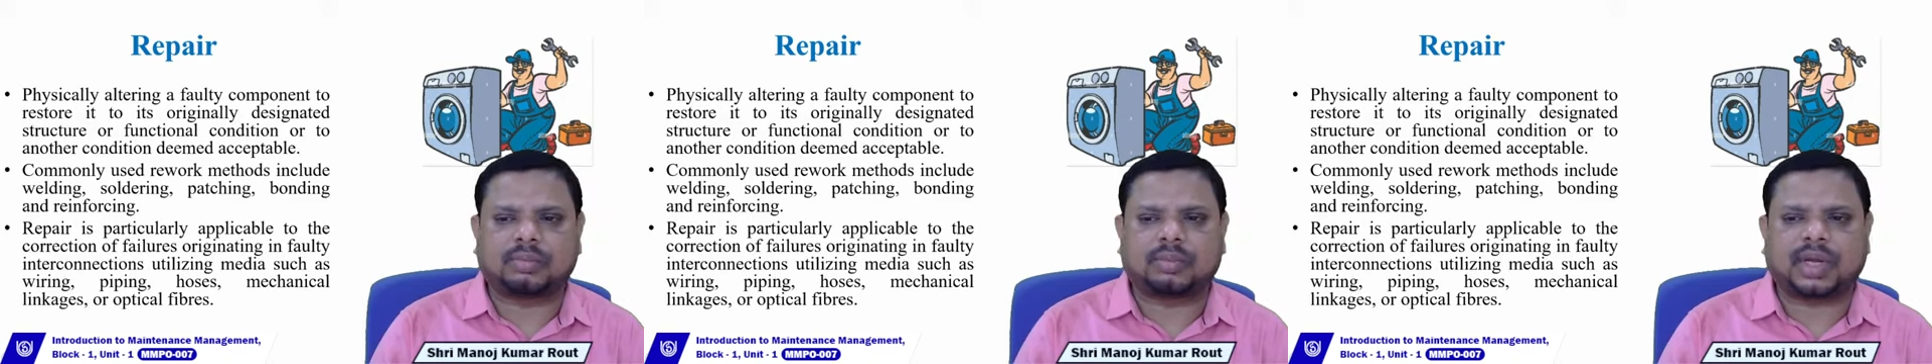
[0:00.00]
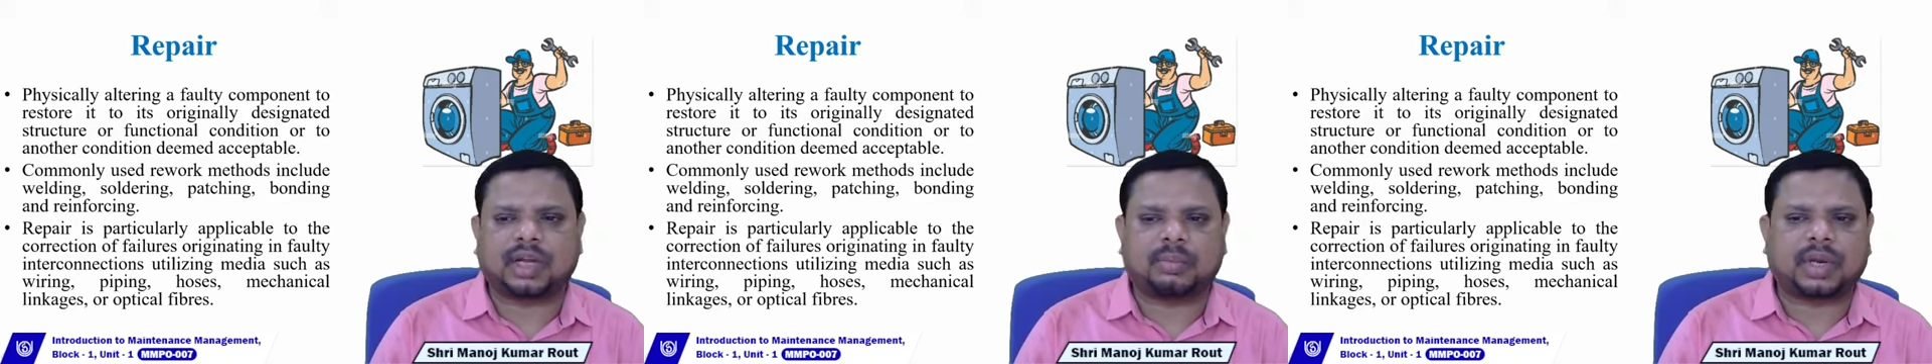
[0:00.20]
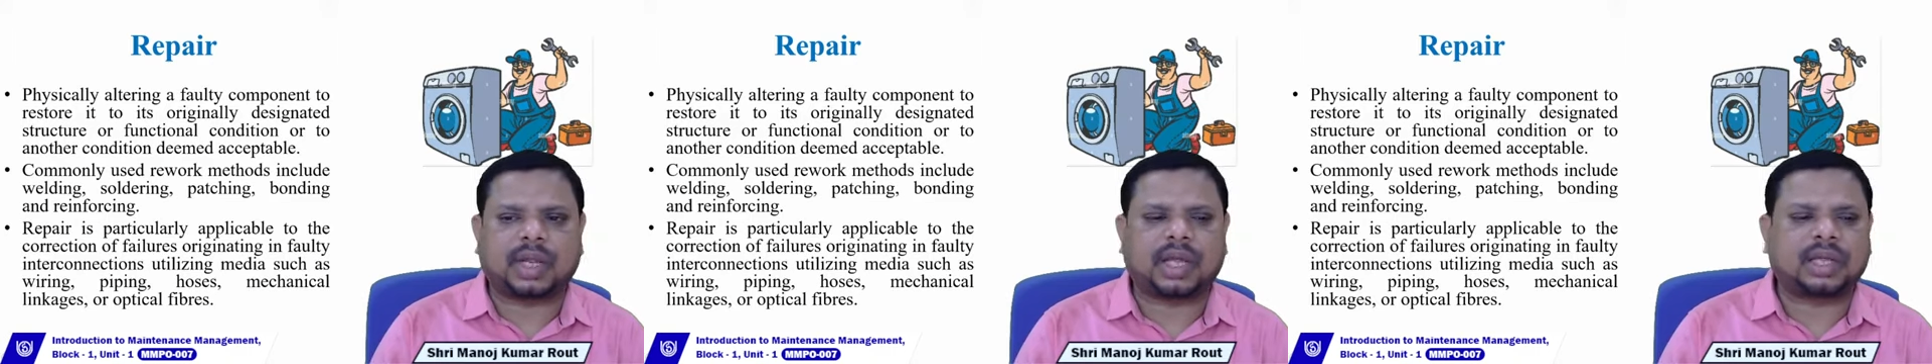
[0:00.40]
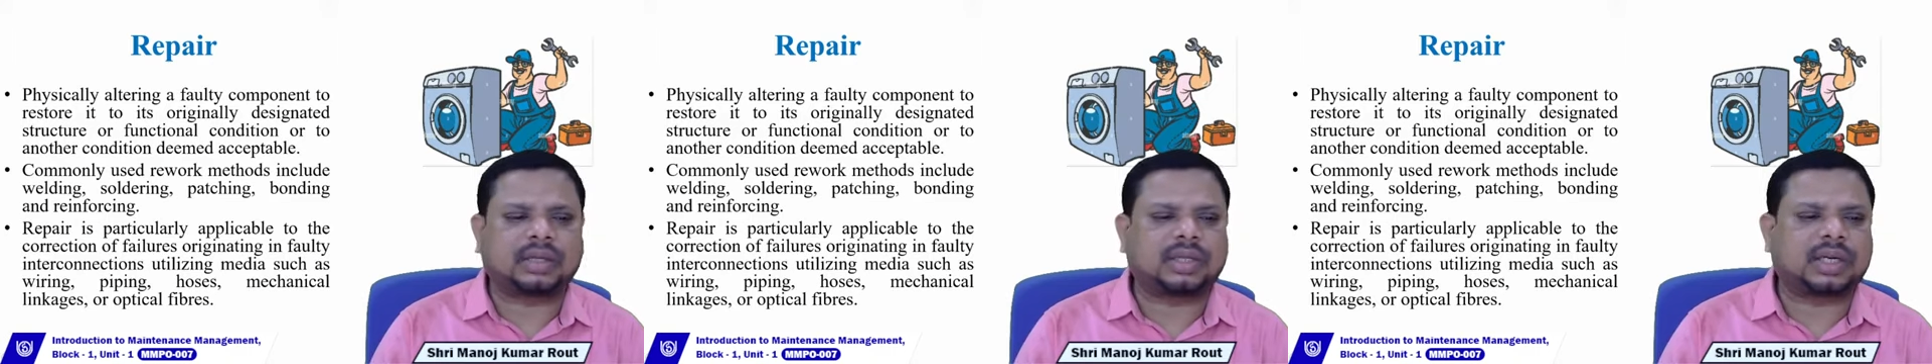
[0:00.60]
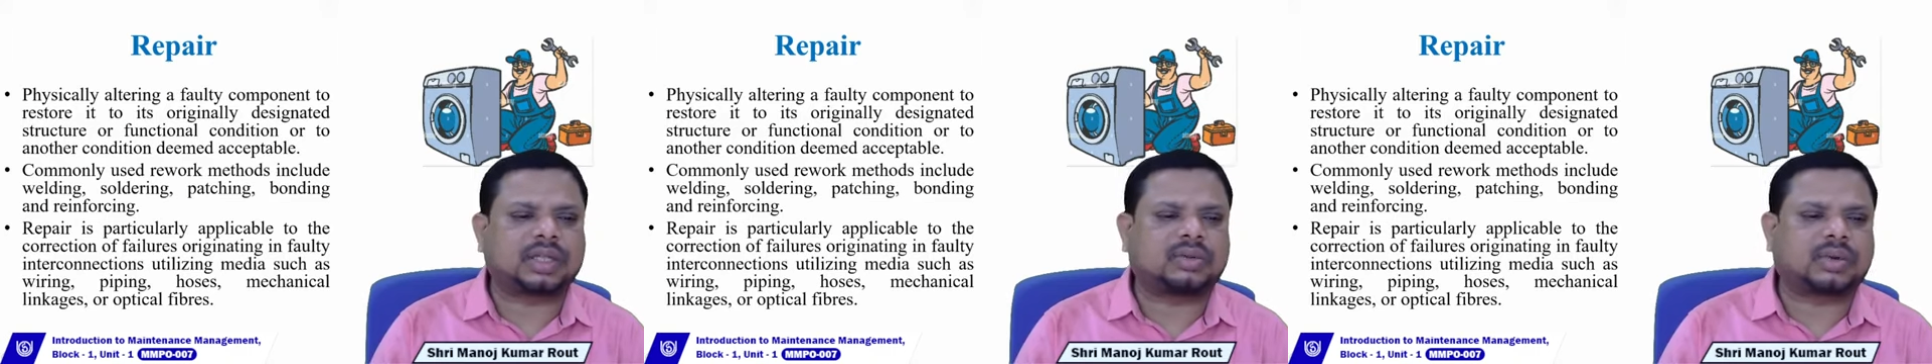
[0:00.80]
by applying
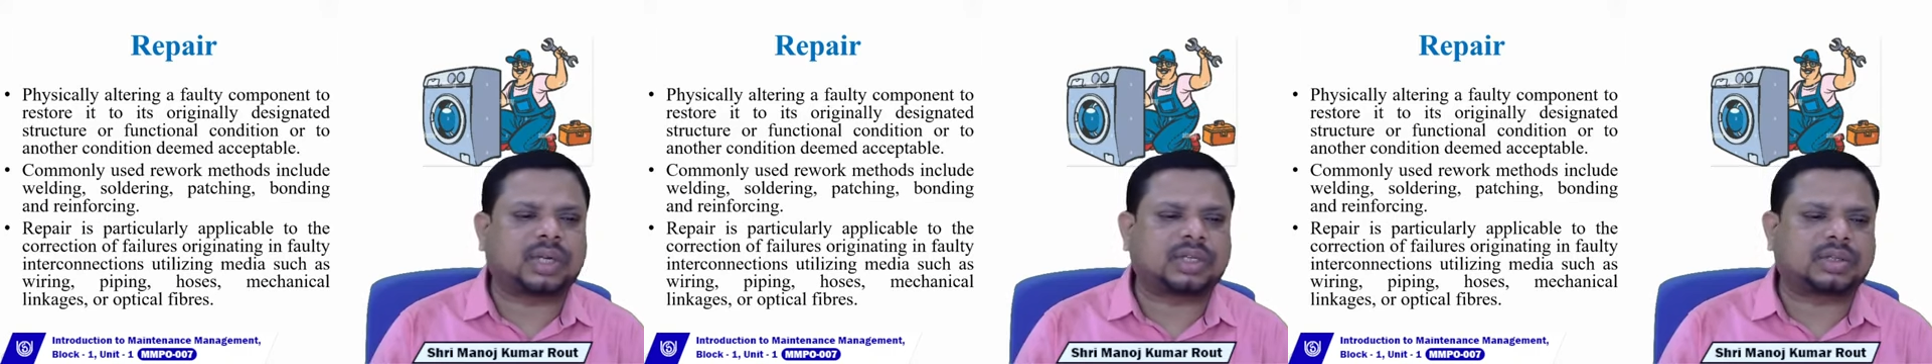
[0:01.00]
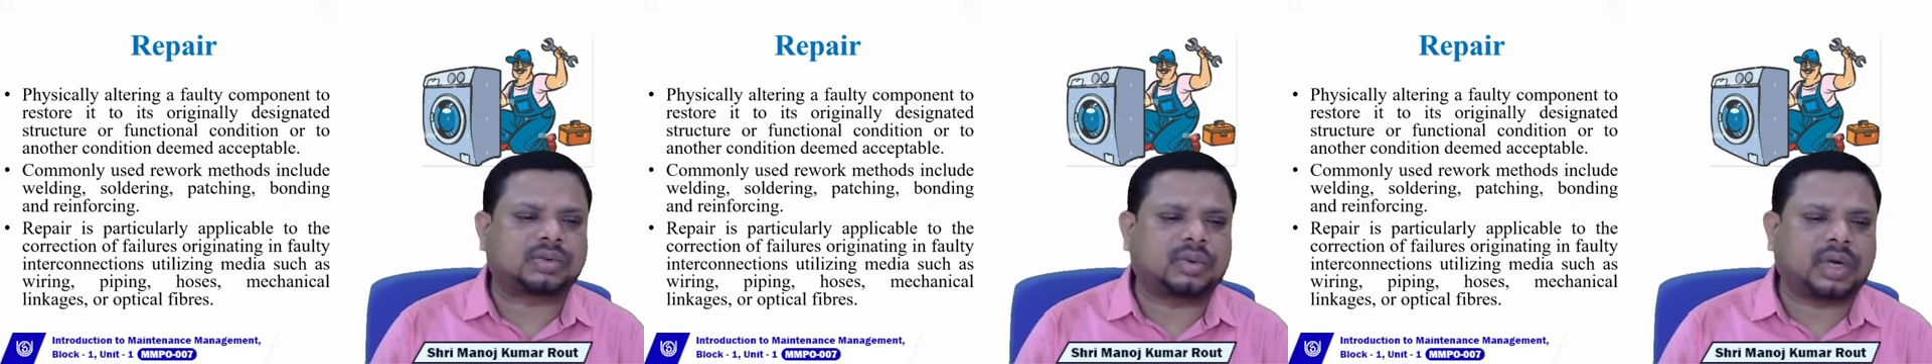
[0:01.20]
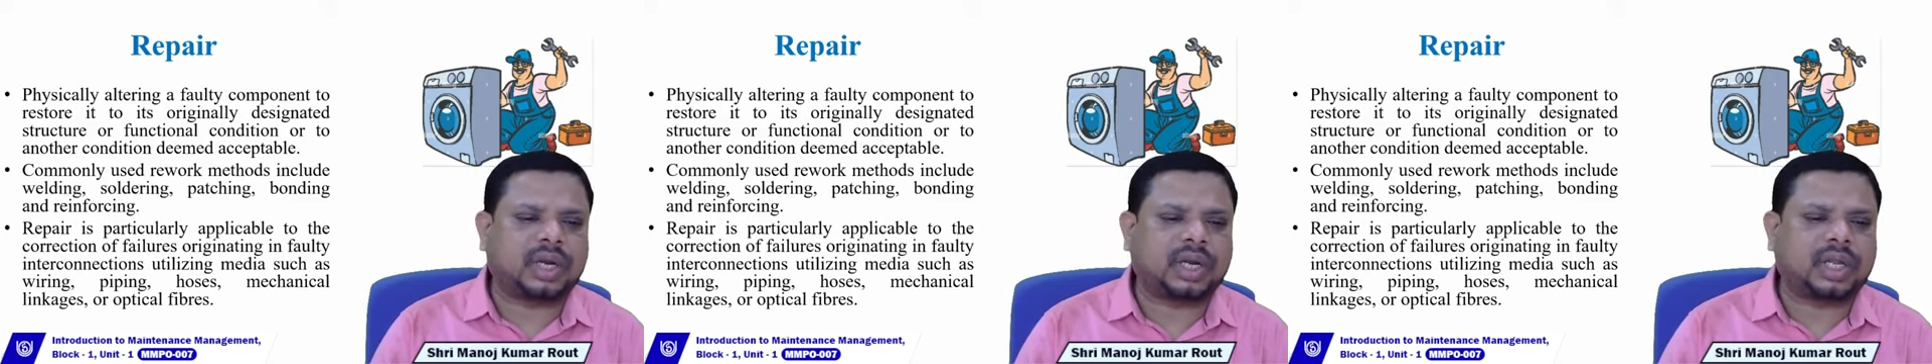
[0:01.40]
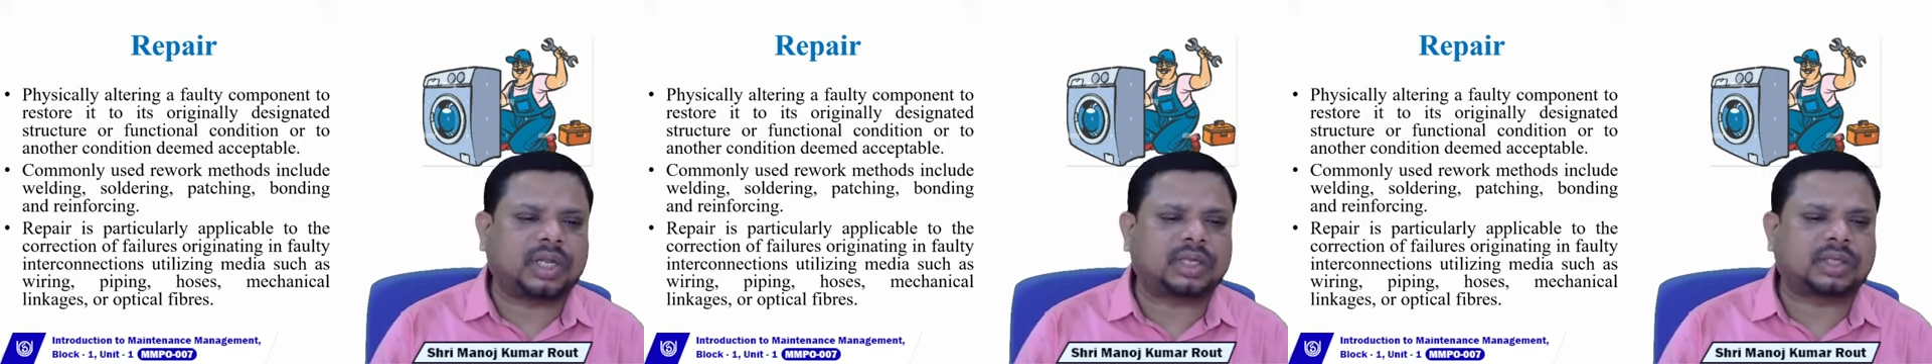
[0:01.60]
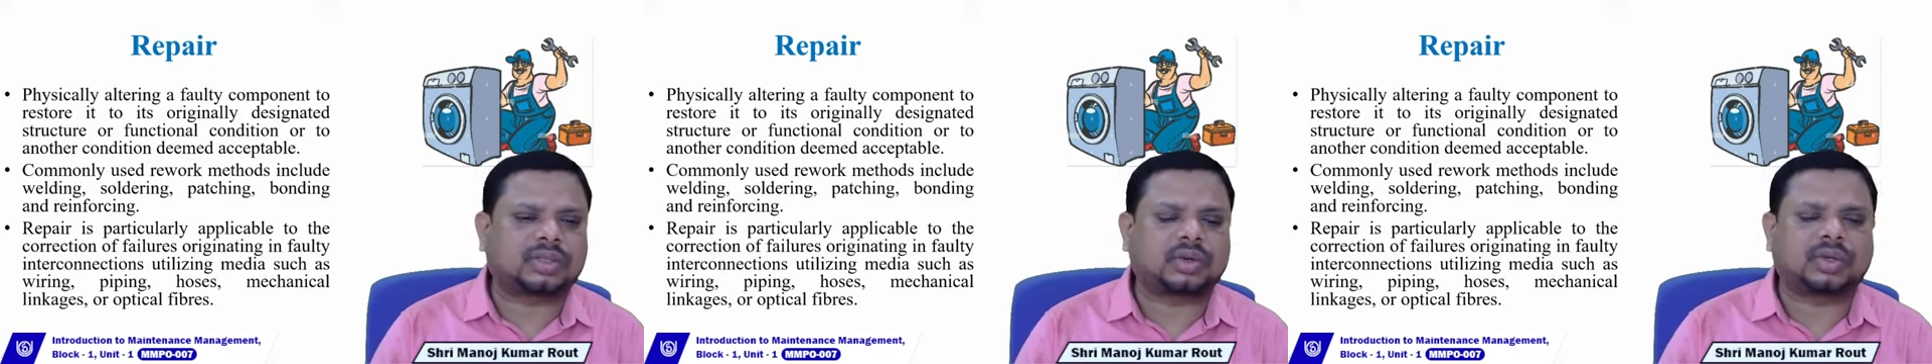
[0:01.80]
that is known as
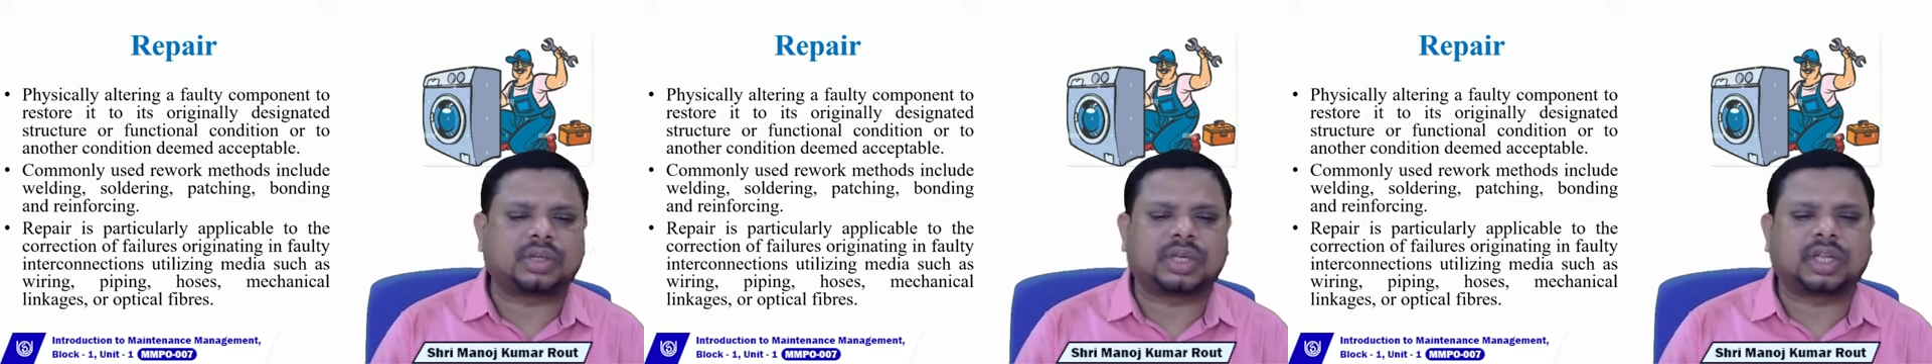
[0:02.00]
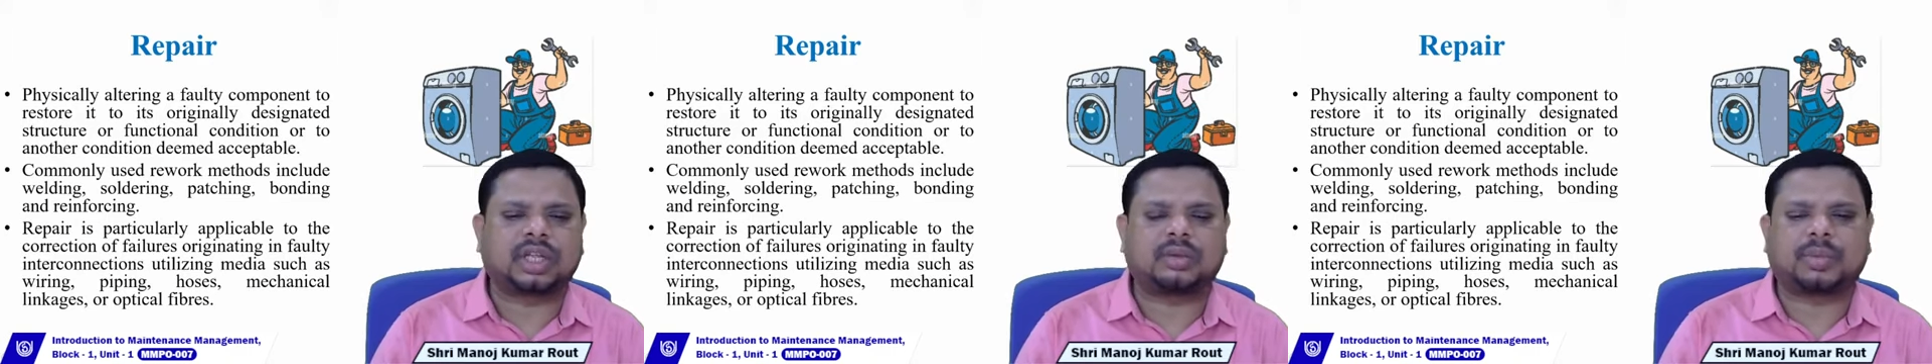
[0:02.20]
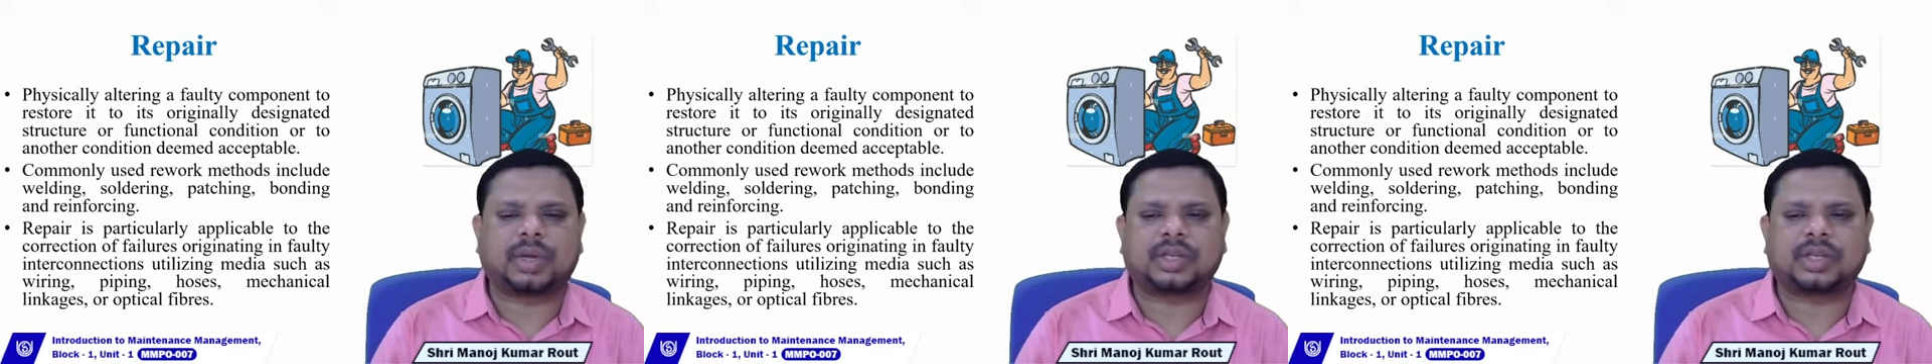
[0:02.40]
welding, soldering,